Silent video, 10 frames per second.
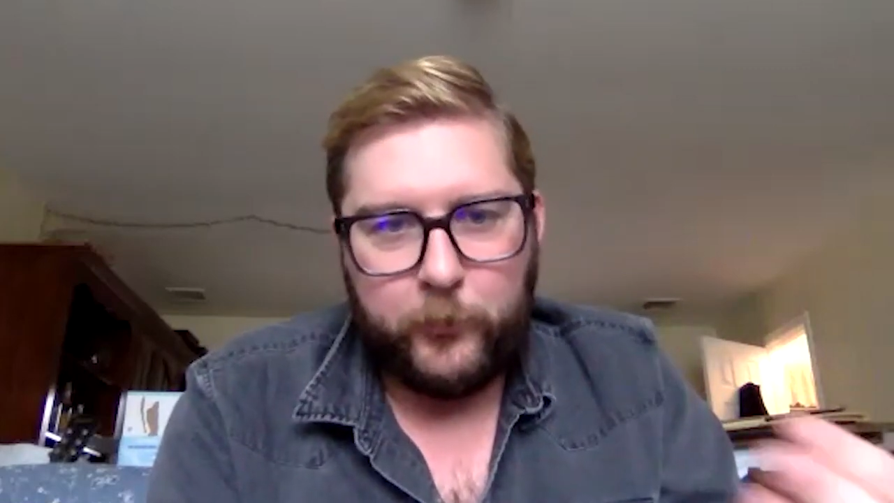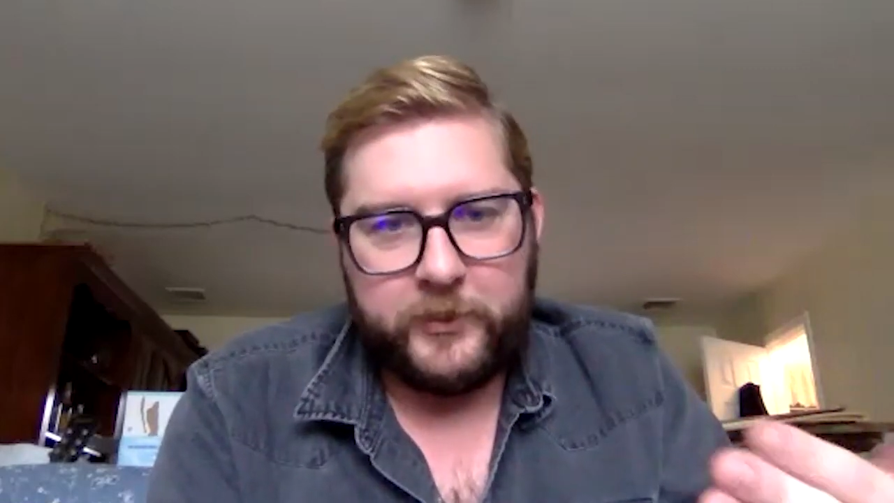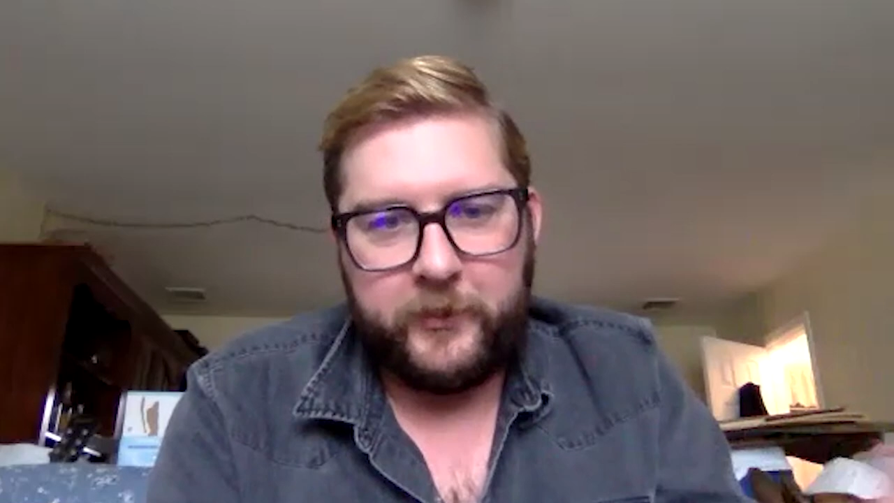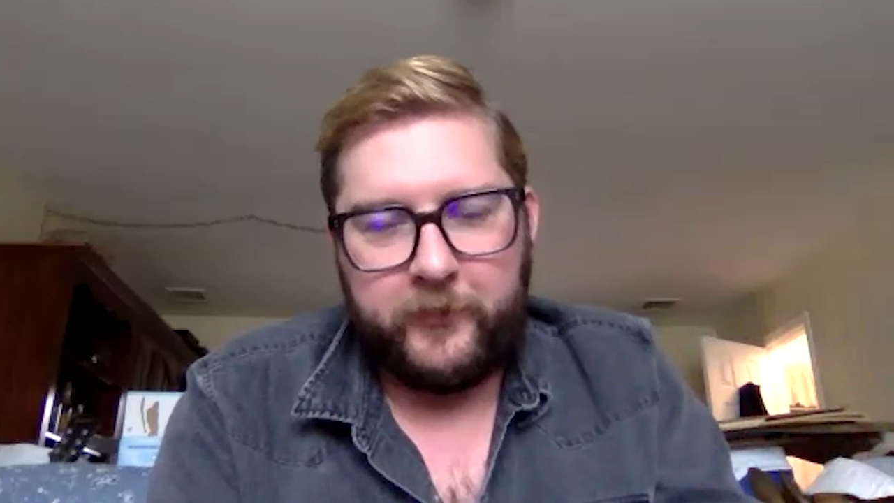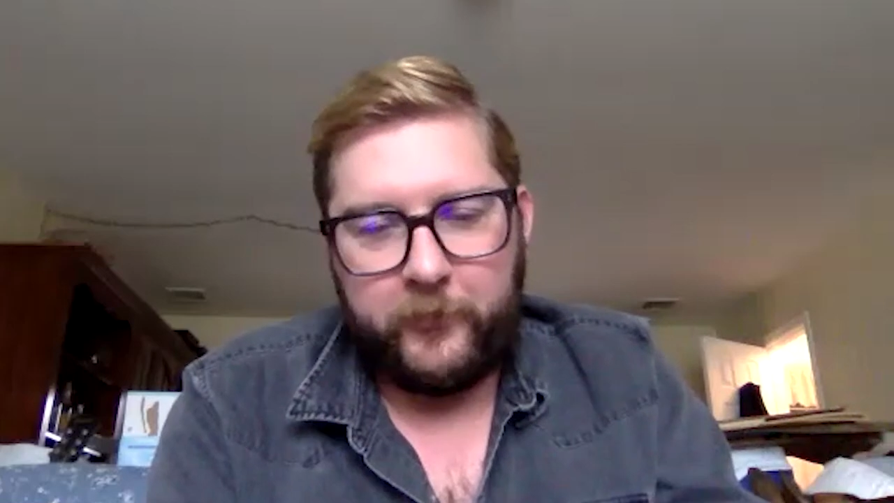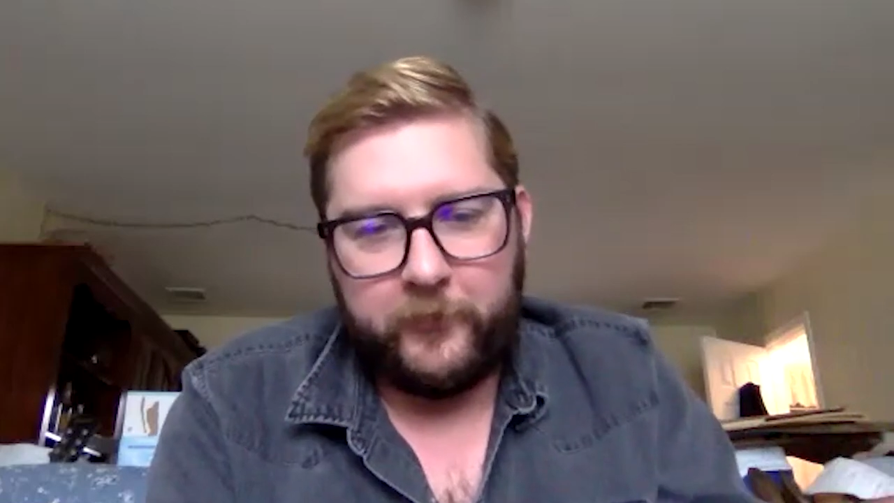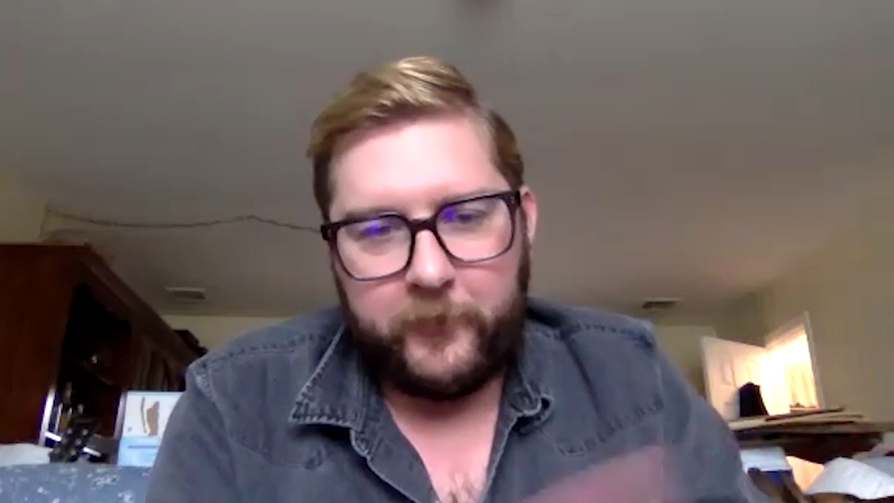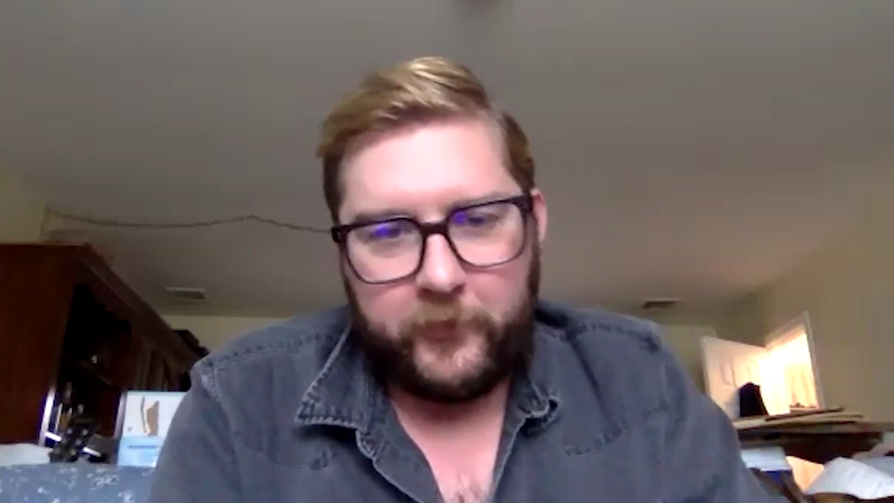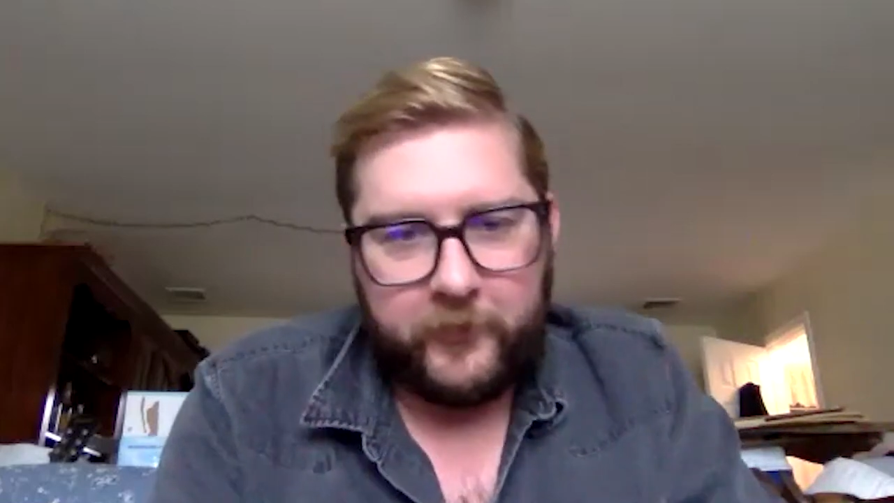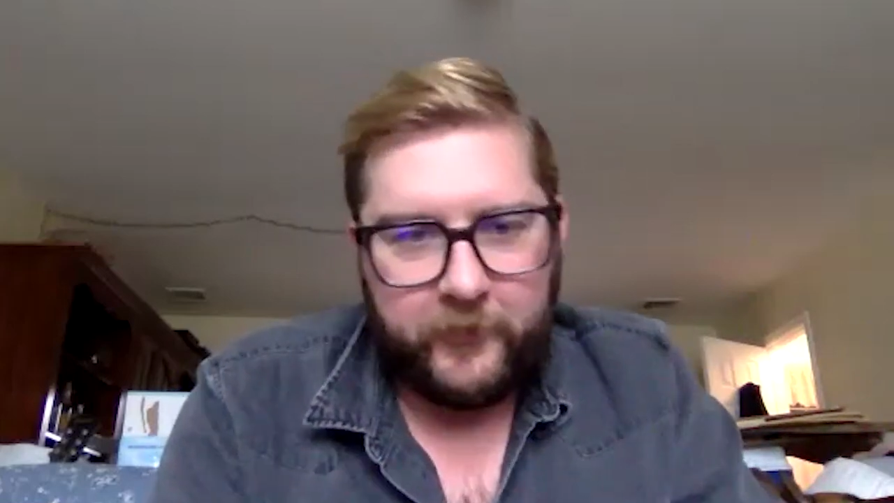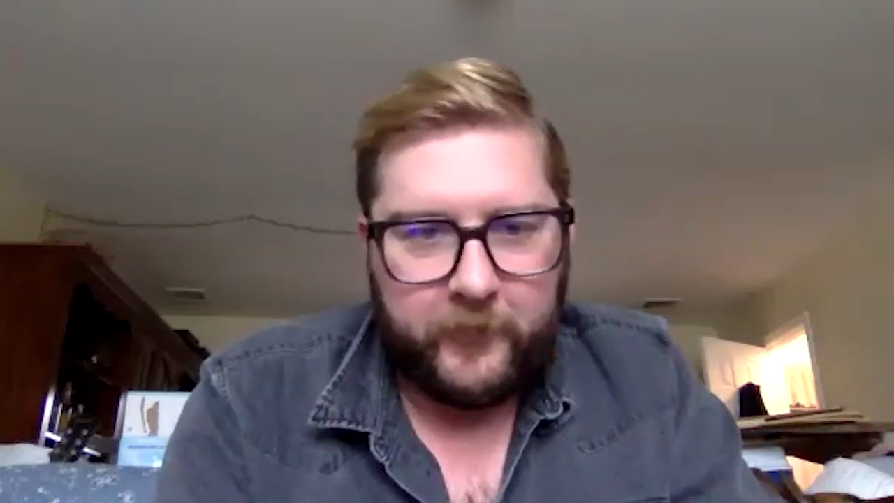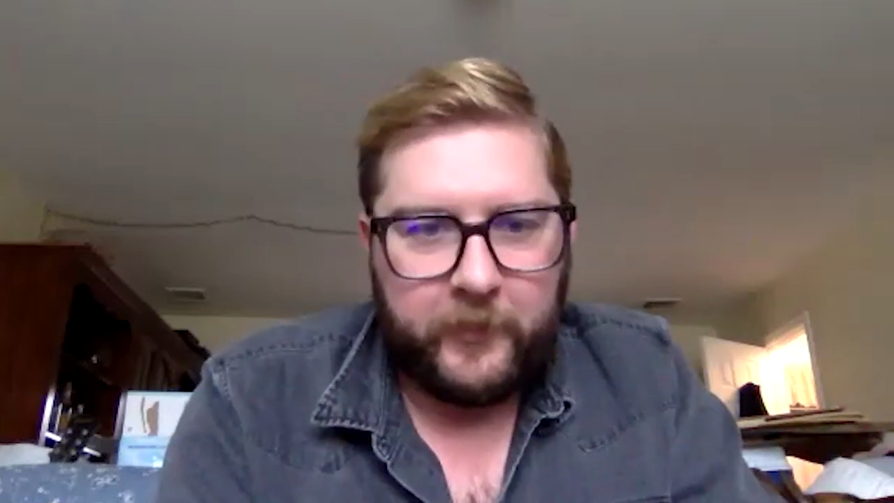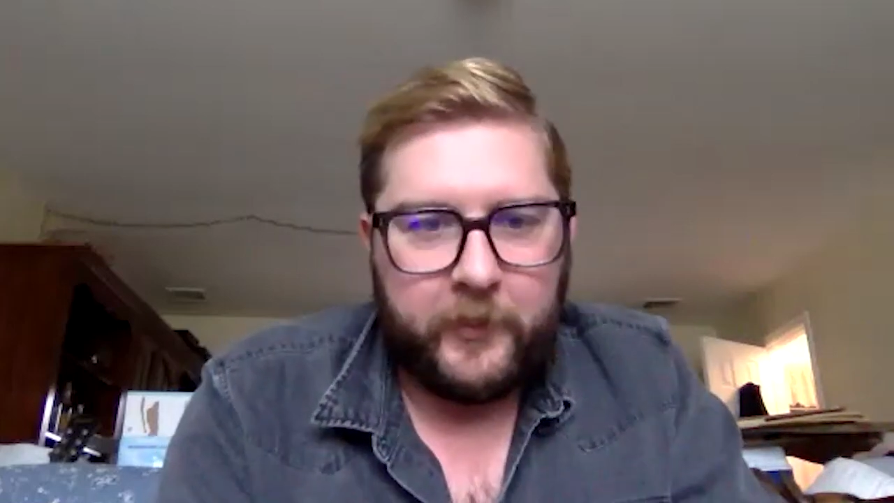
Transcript: which is your first